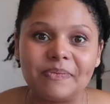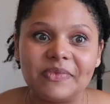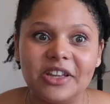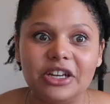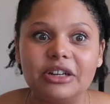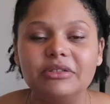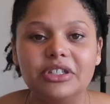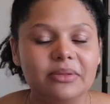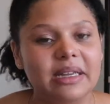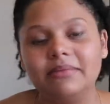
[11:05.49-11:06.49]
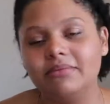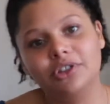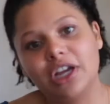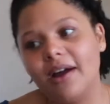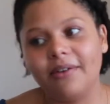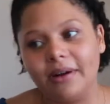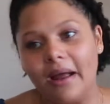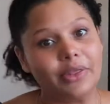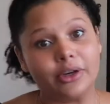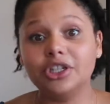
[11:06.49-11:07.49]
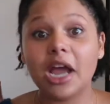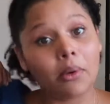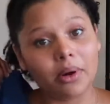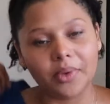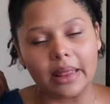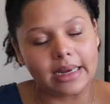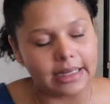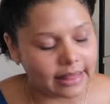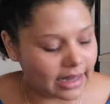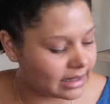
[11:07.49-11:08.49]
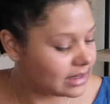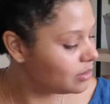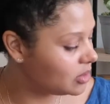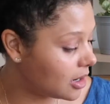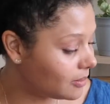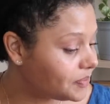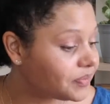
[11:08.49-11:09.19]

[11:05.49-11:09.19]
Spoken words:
you know, doing other shower related things. So